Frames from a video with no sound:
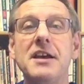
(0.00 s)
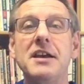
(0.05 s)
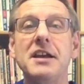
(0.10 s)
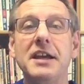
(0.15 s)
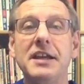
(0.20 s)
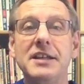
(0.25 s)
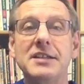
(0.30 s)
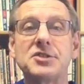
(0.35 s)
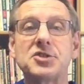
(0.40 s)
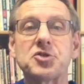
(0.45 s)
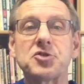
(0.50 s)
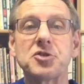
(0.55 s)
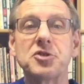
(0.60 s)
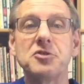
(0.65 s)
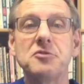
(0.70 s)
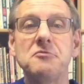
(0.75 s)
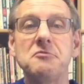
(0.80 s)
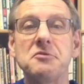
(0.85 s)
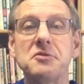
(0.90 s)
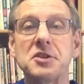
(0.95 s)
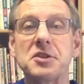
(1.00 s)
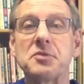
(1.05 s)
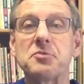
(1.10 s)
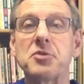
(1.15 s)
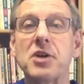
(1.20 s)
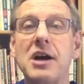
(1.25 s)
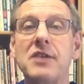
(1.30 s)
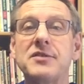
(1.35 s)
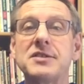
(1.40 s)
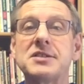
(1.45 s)
It is true that the
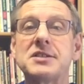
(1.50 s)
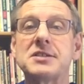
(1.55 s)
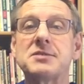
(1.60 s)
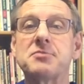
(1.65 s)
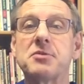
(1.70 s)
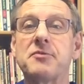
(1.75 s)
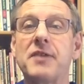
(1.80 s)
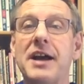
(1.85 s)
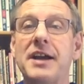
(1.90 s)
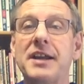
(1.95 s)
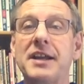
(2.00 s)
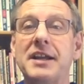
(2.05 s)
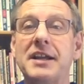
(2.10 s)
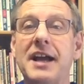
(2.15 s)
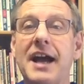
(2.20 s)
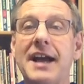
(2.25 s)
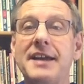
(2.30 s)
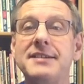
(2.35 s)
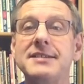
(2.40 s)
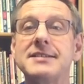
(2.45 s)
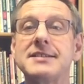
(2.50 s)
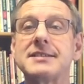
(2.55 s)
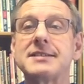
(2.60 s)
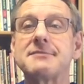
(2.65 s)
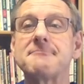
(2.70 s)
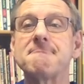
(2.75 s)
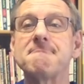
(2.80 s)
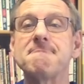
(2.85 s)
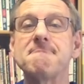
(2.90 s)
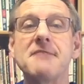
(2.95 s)
province is providing guidance
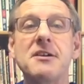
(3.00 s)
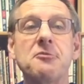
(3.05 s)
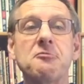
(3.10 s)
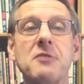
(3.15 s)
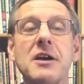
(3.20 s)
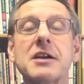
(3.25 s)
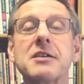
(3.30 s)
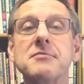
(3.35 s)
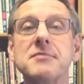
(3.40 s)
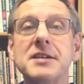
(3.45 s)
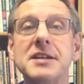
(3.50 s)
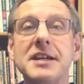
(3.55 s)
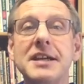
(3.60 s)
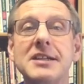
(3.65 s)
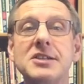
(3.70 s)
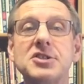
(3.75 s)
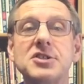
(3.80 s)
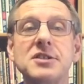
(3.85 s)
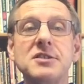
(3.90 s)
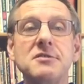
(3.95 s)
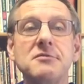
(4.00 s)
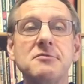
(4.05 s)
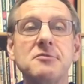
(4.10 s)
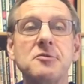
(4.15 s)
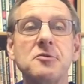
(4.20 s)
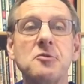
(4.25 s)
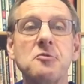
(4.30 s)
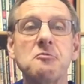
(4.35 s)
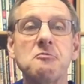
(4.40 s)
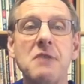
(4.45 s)
and recommendation
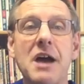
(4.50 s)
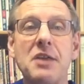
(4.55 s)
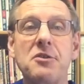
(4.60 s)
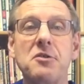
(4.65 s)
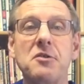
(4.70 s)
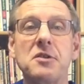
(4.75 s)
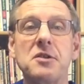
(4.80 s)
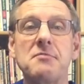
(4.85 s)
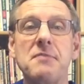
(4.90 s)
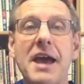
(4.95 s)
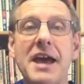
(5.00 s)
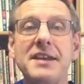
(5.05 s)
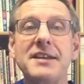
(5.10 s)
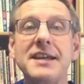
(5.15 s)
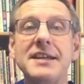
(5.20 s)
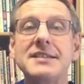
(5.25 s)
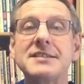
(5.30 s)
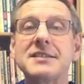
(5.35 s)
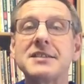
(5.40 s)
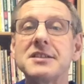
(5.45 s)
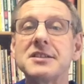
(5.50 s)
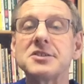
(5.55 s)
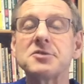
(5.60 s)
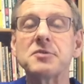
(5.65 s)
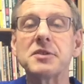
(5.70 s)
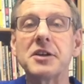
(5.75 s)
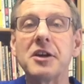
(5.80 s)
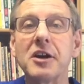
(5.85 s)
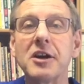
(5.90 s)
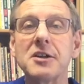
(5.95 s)
rather than mandates in this
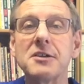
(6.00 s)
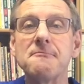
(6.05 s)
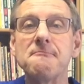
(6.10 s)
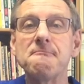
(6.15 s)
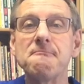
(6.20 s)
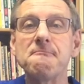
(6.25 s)
regard.